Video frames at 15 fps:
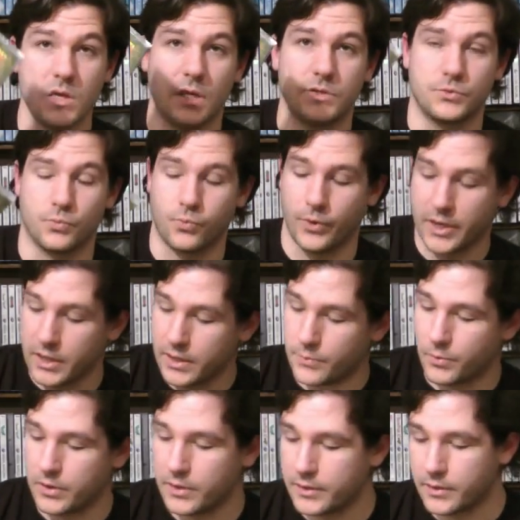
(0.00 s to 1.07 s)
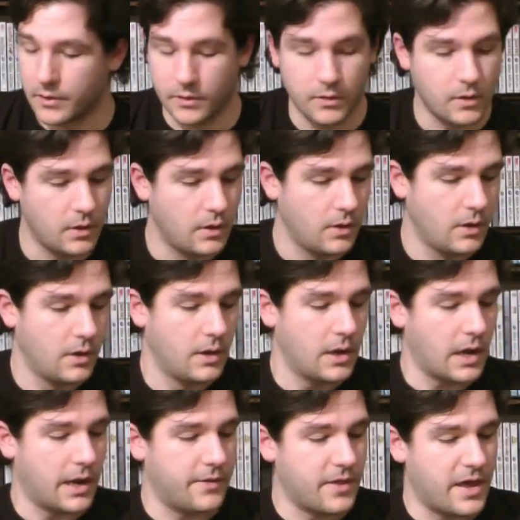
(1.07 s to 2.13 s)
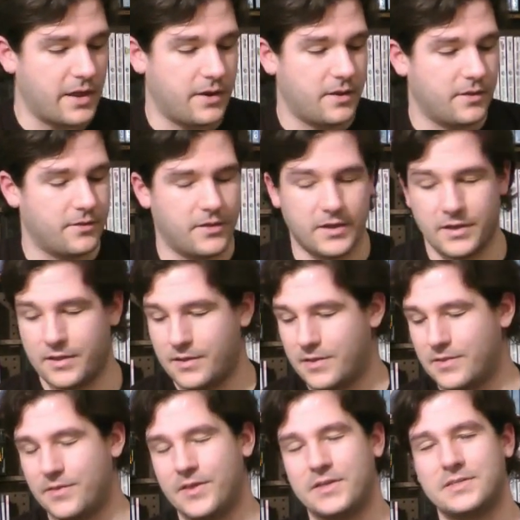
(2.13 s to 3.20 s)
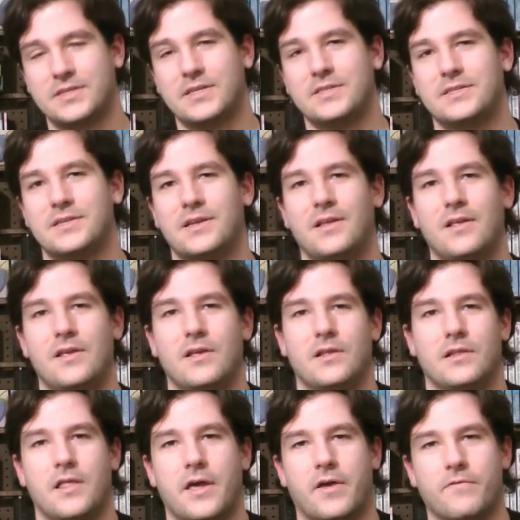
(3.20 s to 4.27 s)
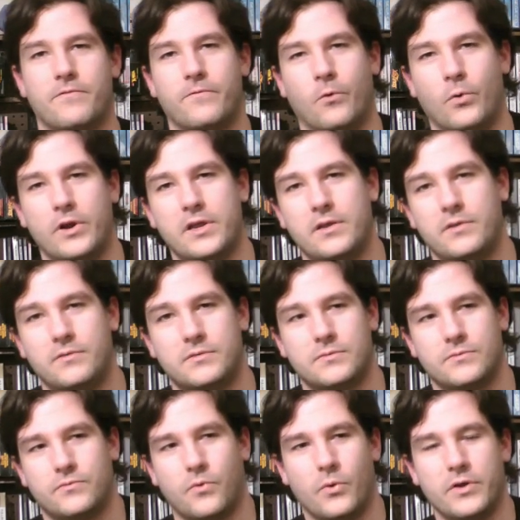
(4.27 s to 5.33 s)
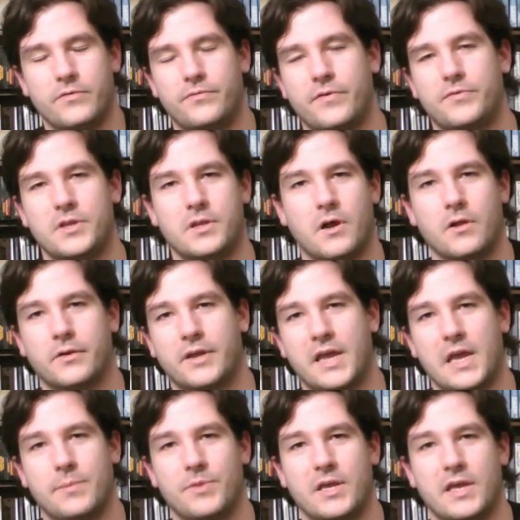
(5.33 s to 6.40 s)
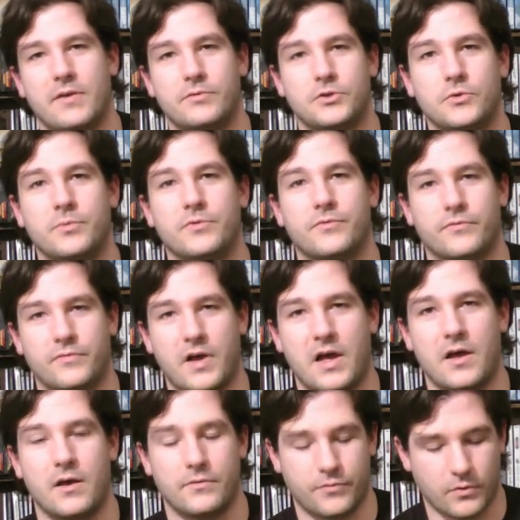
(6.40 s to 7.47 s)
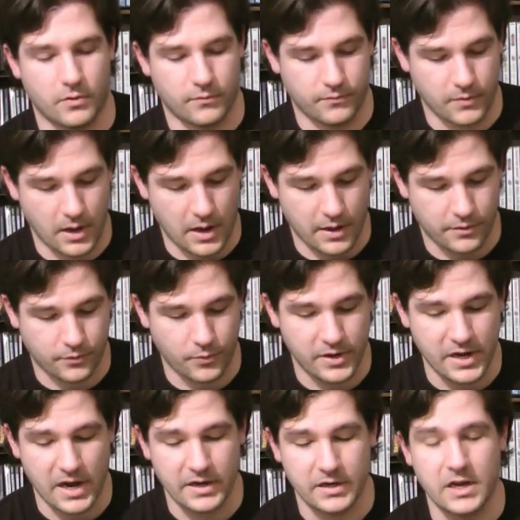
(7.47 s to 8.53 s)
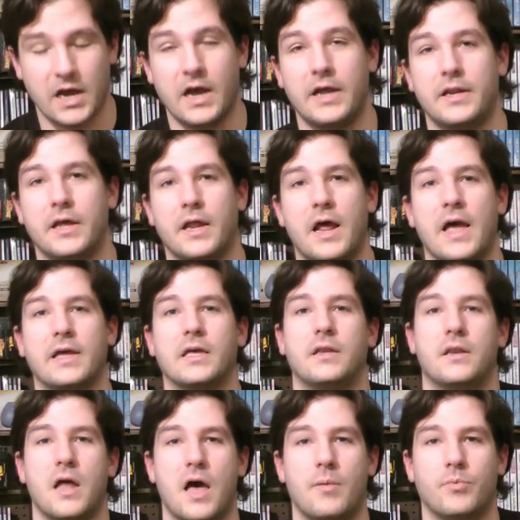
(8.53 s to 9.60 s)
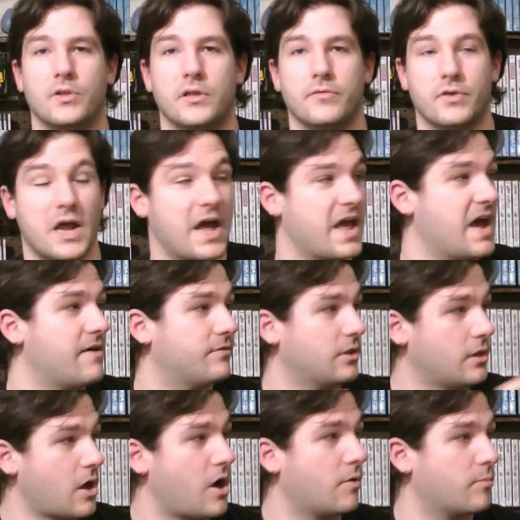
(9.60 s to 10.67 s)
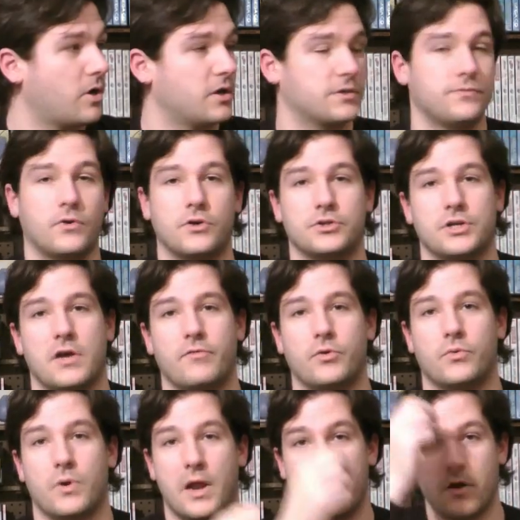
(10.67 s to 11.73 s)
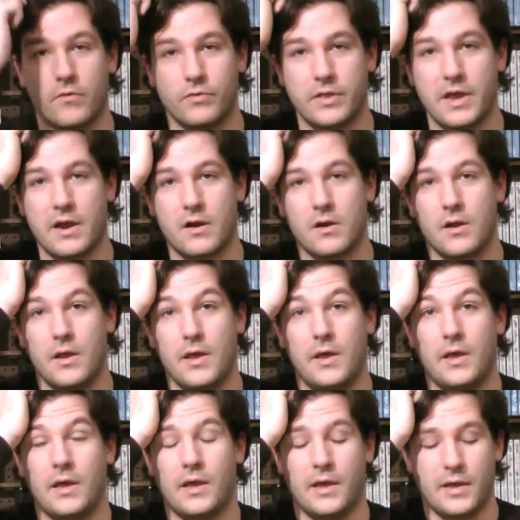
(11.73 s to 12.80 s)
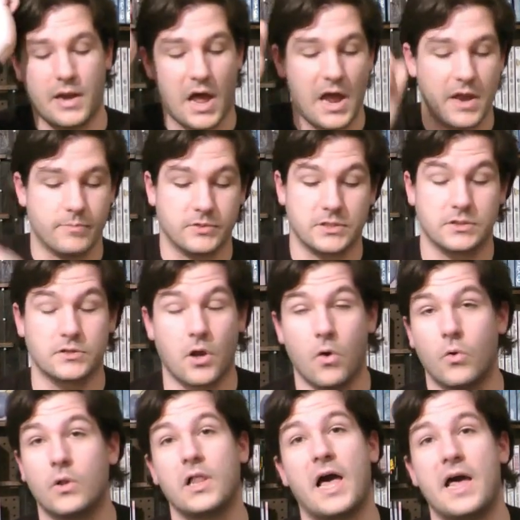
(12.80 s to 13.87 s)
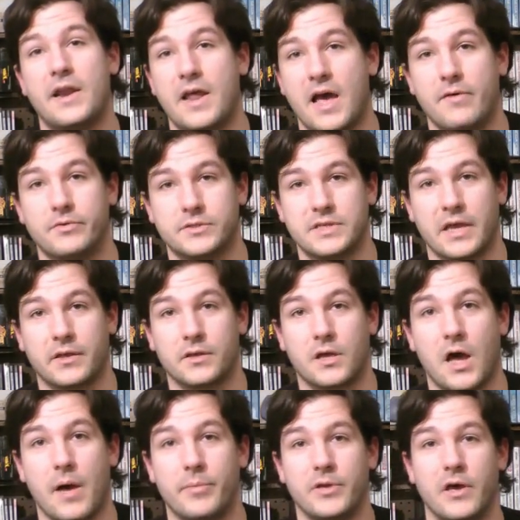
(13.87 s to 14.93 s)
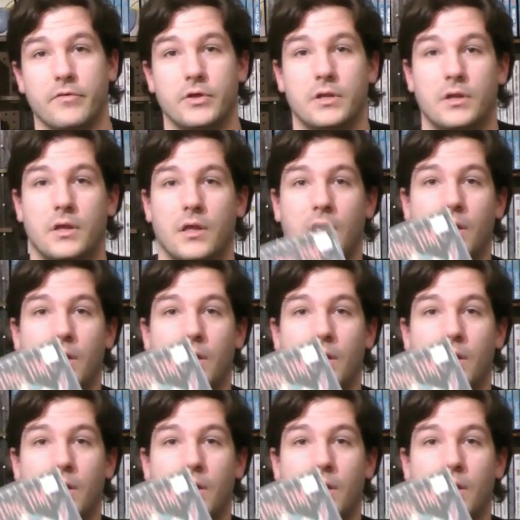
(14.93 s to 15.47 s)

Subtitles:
it's really, really good. And then this is like a $40 to $50 game. They gave it to me for $3.99, and I cannot believe it. I have the long box version of it right over there, and I am so glad to have a second copy of it.